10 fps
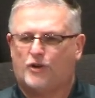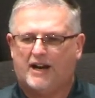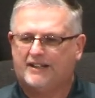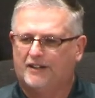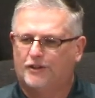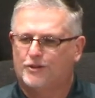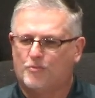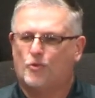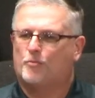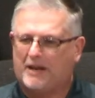and trying to
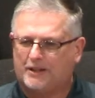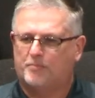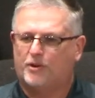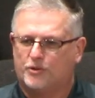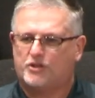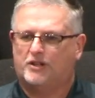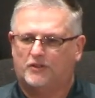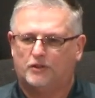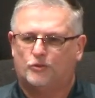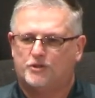learn more about the person
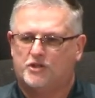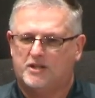of the Lord